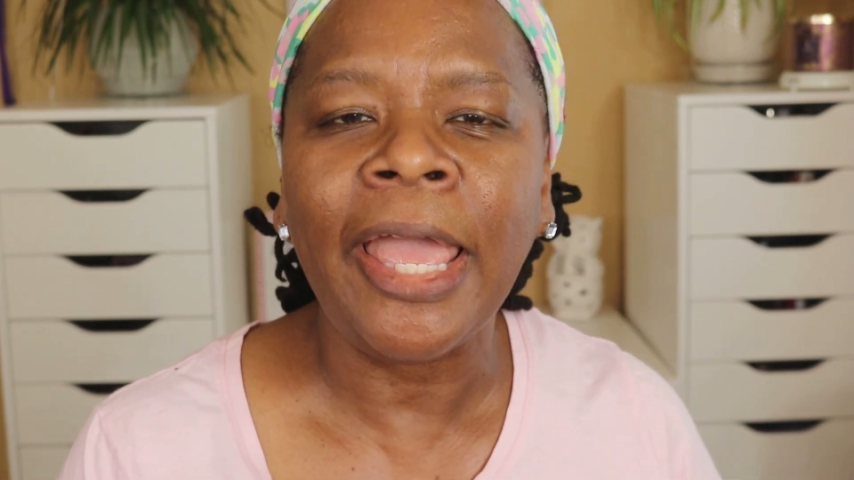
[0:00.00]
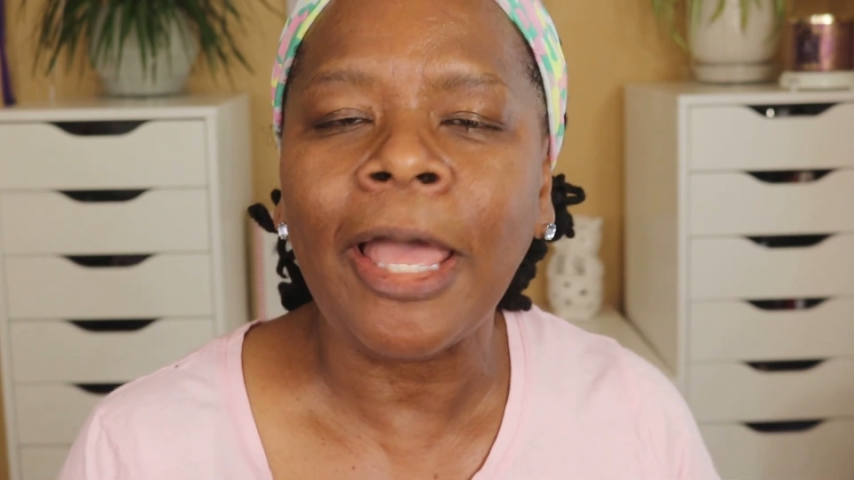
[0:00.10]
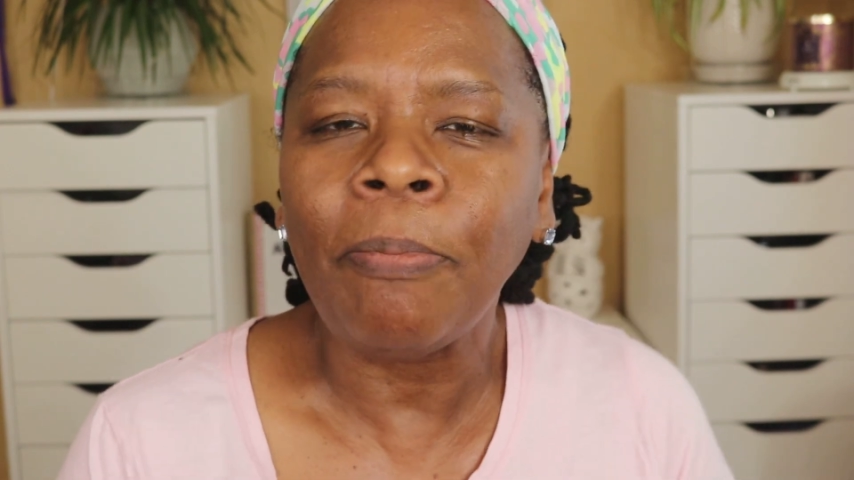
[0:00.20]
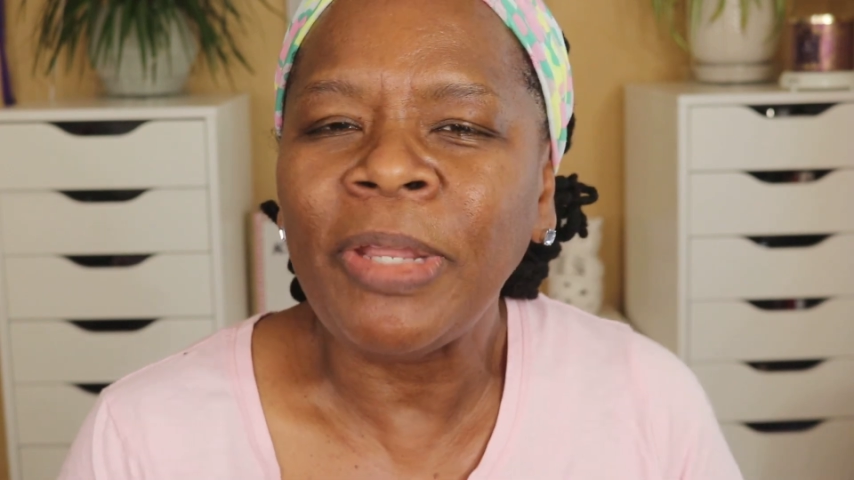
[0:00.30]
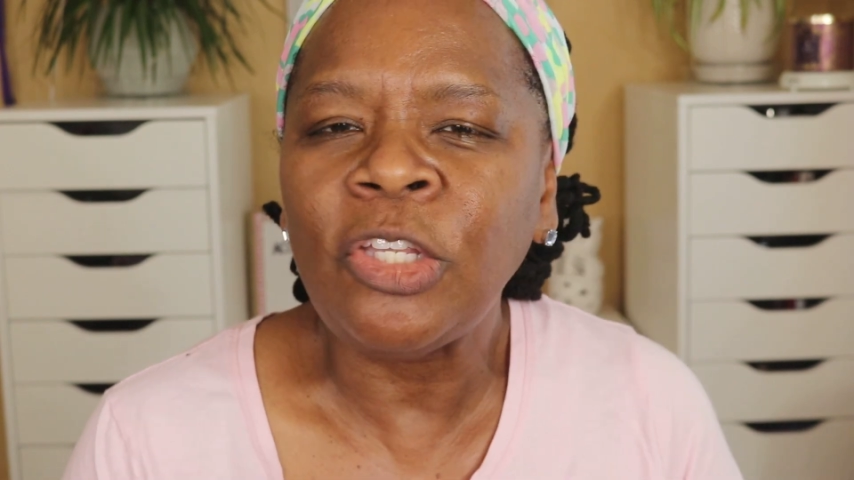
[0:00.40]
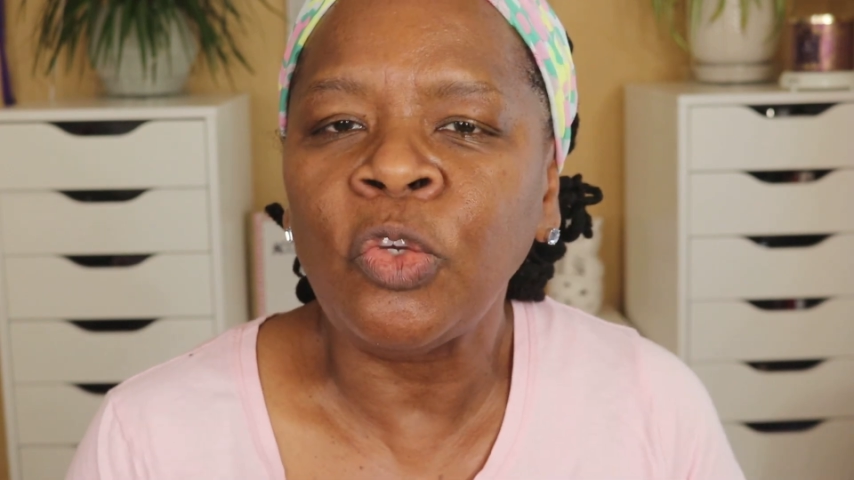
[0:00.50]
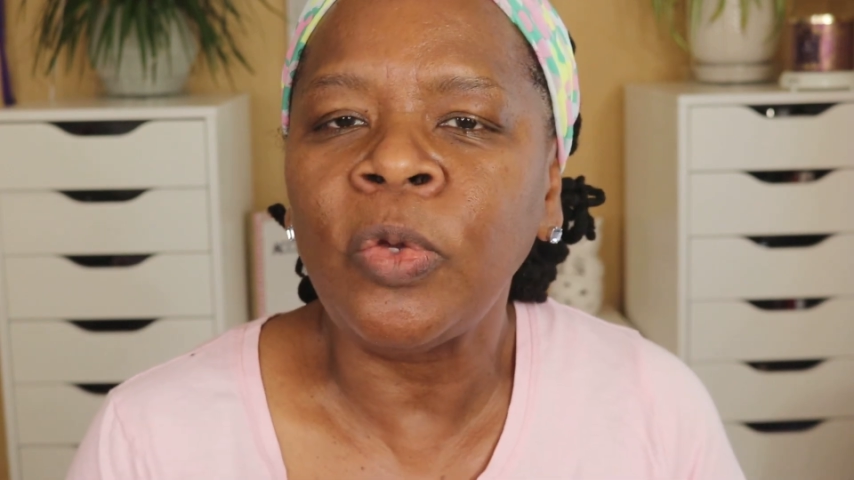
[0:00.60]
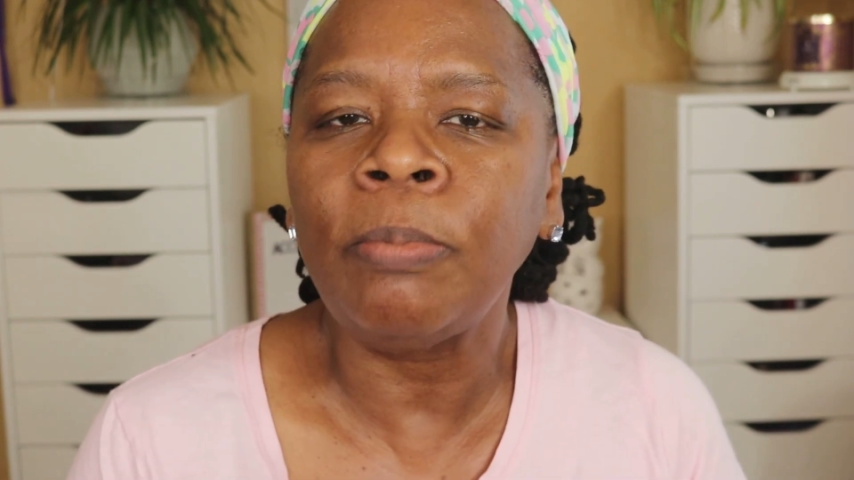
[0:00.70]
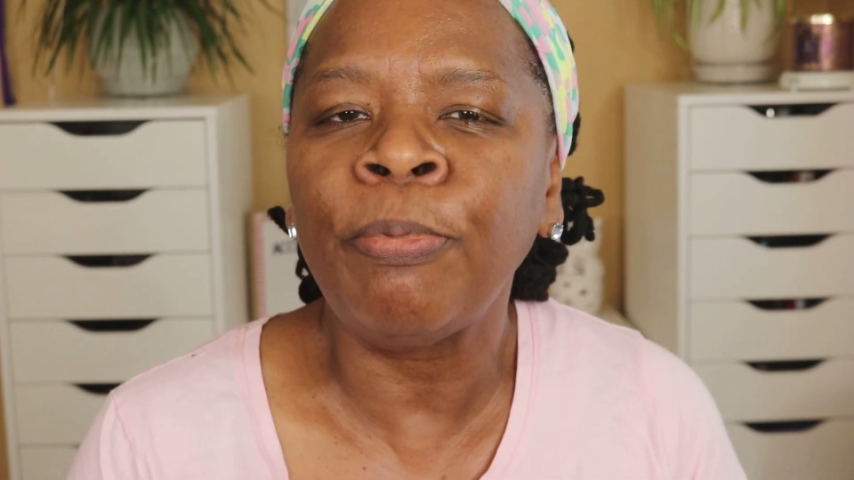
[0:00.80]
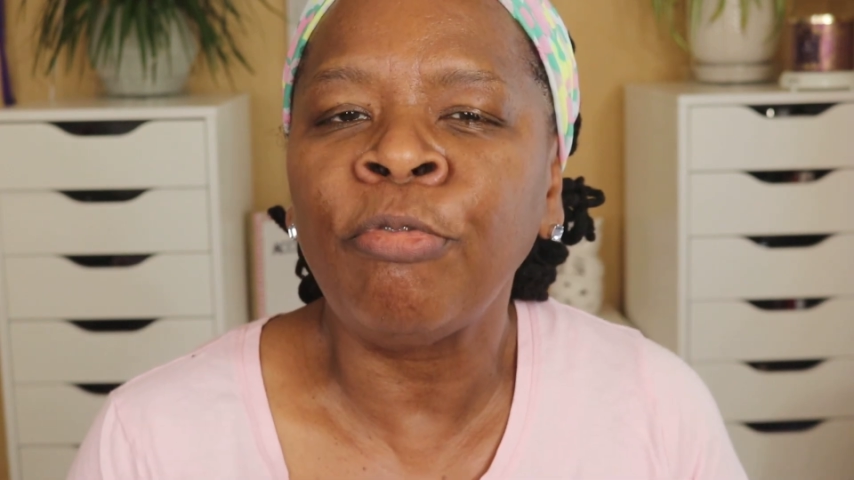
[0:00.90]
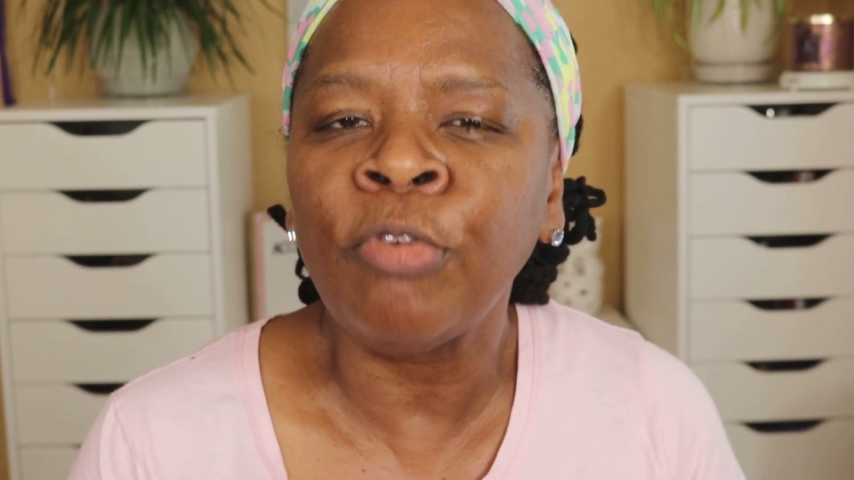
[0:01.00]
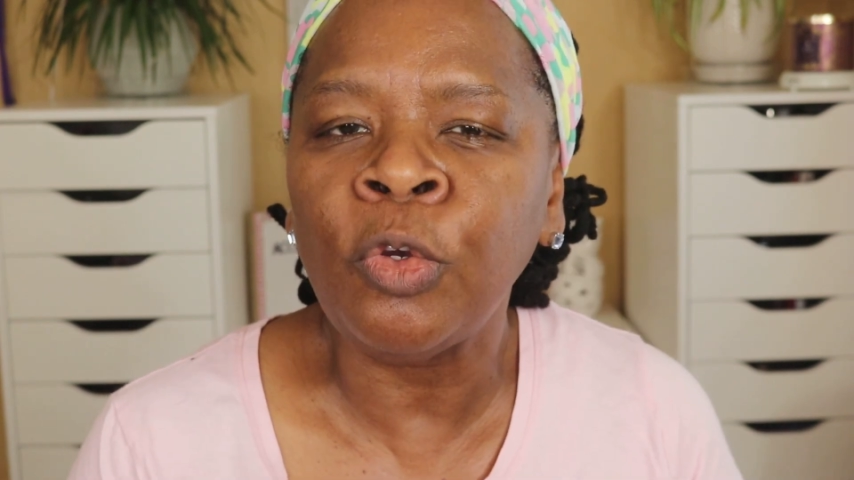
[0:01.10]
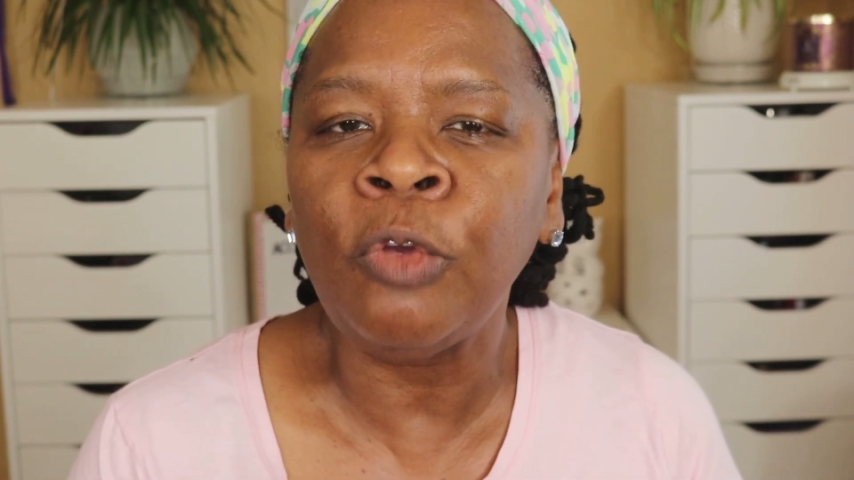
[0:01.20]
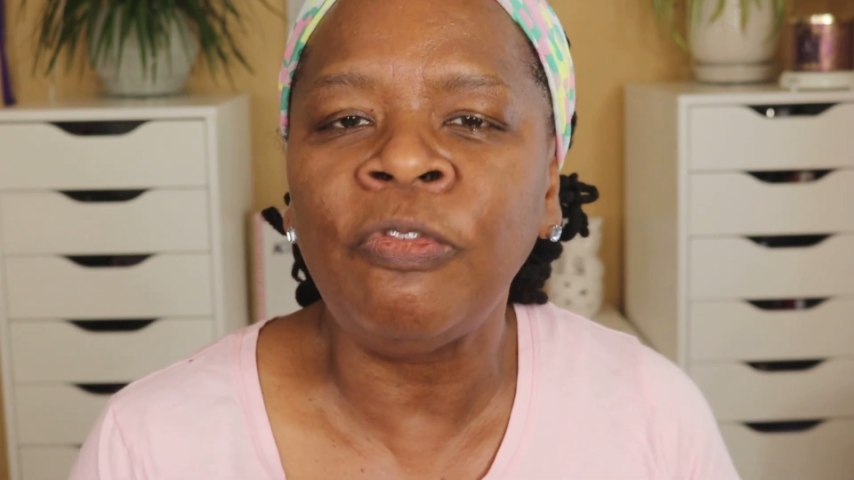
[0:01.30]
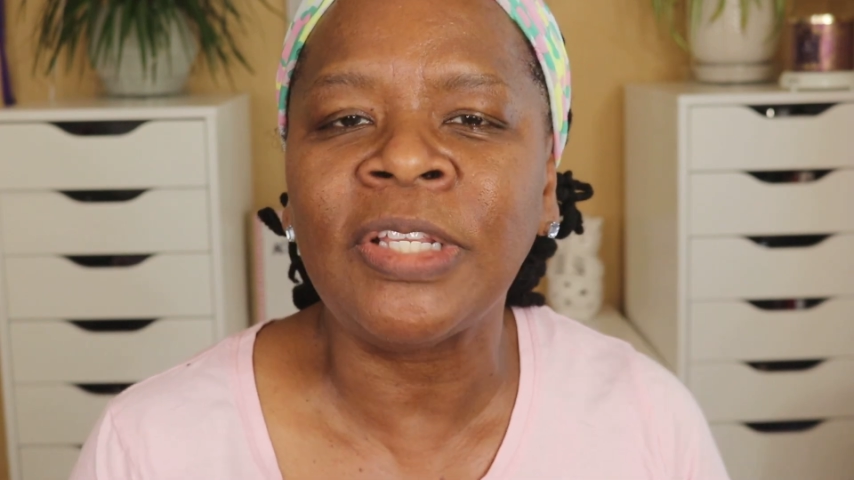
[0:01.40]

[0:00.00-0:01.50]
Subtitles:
helping to improve